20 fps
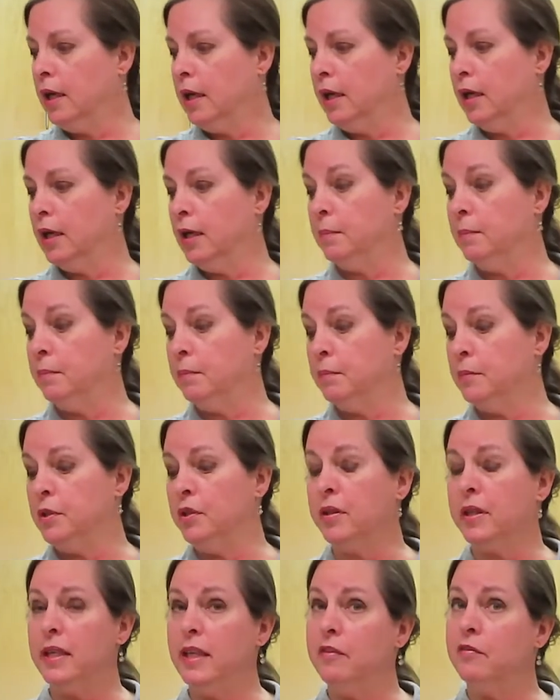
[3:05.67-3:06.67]

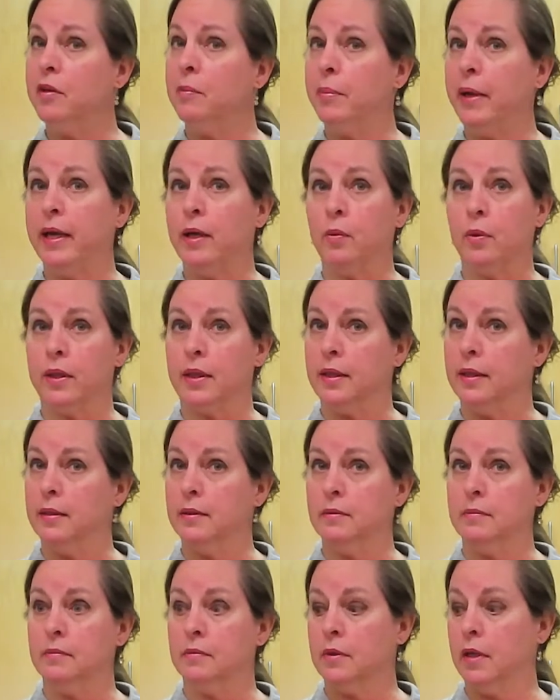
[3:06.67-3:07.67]
you can even bake with it.